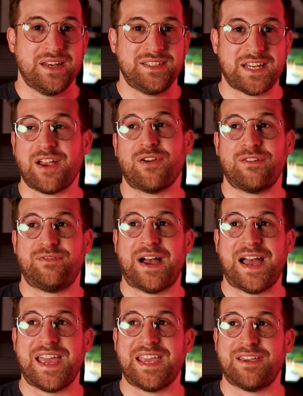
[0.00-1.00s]

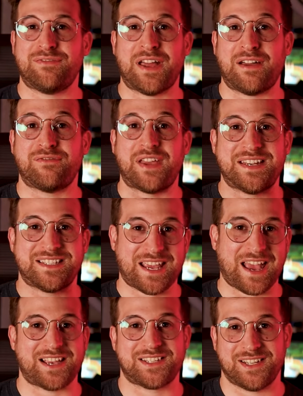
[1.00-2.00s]
terrifying, if not
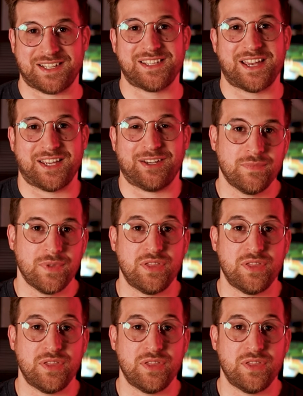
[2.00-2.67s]
fantastic, setting.